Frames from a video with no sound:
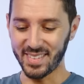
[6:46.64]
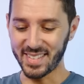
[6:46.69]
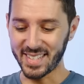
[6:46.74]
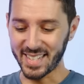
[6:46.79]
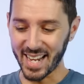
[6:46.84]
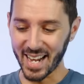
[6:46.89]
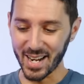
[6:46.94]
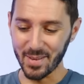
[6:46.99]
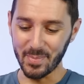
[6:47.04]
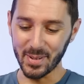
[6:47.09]
It's
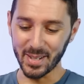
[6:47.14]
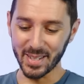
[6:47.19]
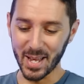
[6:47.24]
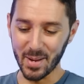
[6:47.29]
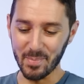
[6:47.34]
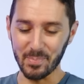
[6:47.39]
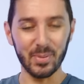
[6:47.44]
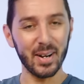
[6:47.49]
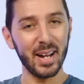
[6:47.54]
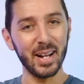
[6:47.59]
got a bit of
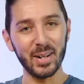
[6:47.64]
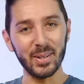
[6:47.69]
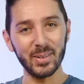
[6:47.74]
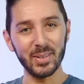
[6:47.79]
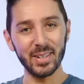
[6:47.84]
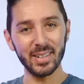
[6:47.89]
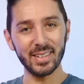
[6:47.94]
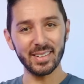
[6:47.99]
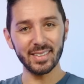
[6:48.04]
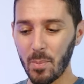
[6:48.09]
that Prego
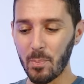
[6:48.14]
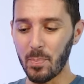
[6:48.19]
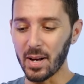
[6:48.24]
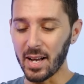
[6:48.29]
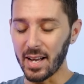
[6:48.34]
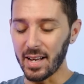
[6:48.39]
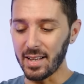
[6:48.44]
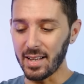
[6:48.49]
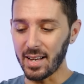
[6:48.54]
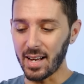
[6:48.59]
look,
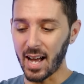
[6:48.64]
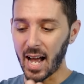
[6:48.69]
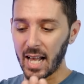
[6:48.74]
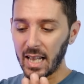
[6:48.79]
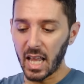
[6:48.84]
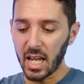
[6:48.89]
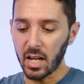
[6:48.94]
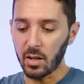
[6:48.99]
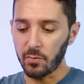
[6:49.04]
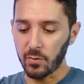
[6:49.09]
but I
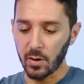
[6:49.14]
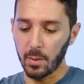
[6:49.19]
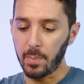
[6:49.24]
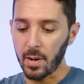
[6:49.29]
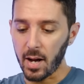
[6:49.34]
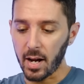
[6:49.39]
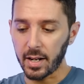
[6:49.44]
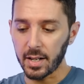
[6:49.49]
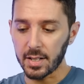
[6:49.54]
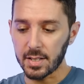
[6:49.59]
like front
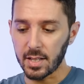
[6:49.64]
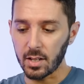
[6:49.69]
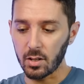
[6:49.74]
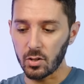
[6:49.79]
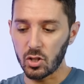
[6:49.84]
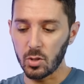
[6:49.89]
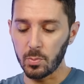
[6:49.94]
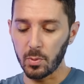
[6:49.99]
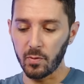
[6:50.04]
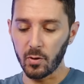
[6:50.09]
pockets that are
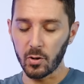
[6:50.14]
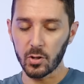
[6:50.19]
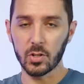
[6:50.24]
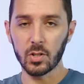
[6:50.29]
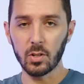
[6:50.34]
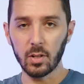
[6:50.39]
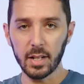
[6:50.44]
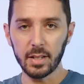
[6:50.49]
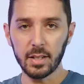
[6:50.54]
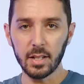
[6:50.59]
super
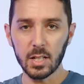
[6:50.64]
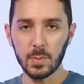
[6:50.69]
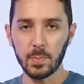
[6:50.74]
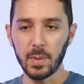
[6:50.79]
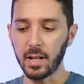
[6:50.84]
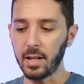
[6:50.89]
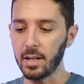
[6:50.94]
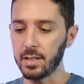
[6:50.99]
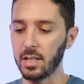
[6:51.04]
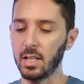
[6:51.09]
versatile like this
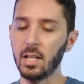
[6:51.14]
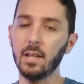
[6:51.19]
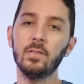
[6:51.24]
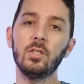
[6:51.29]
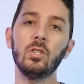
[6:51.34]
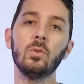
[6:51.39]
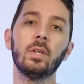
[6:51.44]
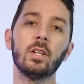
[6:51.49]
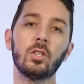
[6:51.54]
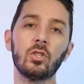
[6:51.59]
because it
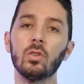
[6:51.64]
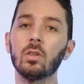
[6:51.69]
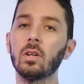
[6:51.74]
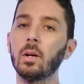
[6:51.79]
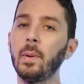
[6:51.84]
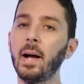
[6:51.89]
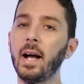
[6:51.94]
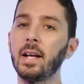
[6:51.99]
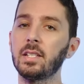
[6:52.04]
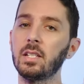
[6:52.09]
gives you additional
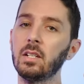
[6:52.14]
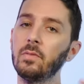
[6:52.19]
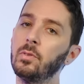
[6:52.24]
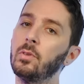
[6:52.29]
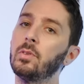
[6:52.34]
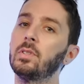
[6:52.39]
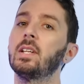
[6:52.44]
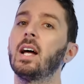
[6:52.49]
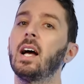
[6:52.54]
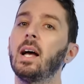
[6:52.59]
capacity for
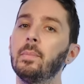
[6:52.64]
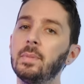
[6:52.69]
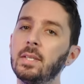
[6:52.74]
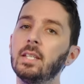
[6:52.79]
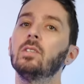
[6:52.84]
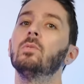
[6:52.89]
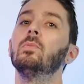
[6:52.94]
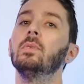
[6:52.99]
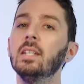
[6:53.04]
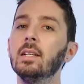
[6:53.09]
those times that
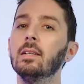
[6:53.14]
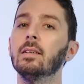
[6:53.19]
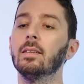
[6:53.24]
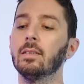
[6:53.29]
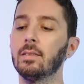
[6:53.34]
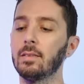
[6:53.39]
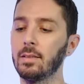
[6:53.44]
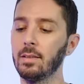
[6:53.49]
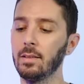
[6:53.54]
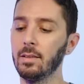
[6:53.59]
you need
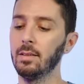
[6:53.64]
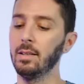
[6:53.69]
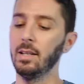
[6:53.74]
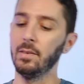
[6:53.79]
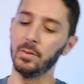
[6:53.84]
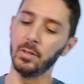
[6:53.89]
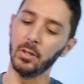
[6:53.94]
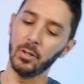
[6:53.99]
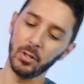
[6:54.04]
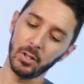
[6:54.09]
it,
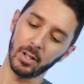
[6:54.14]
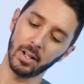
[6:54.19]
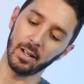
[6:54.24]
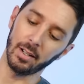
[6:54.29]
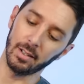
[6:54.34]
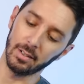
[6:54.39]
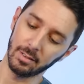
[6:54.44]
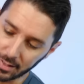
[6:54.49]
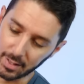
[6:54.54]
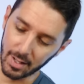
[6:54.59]
even though you're kind
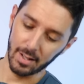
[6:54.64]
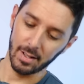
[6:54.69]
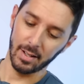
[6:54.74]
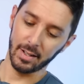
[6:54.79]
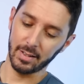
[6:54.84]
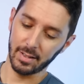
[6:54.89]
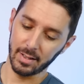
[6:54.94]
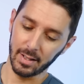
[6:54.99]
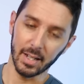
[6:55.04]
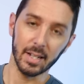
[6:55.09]
of got
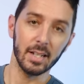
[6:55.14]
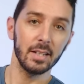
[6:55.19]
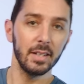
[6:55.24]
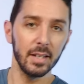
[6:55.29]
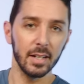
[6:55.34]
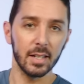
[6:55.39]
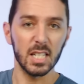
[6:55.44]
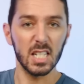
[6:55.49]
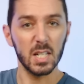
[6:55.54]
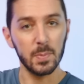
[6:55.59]
like the, the
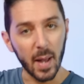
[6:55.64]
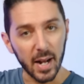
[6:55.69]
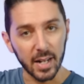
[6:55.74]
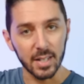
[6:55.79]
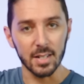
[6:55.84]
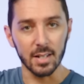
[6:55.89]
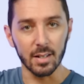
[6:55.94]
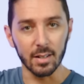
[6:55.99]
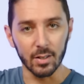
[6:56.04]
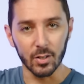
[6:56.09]

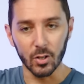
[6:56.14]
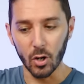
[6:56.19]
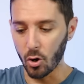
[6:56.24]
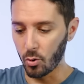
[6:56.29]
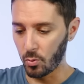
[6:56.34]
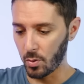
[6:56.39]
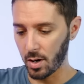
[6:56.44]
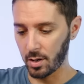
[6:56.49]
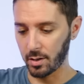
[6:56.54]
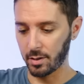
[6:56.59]
expecting
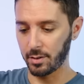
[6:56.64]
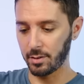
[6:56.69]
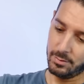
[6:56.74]
GoRuck.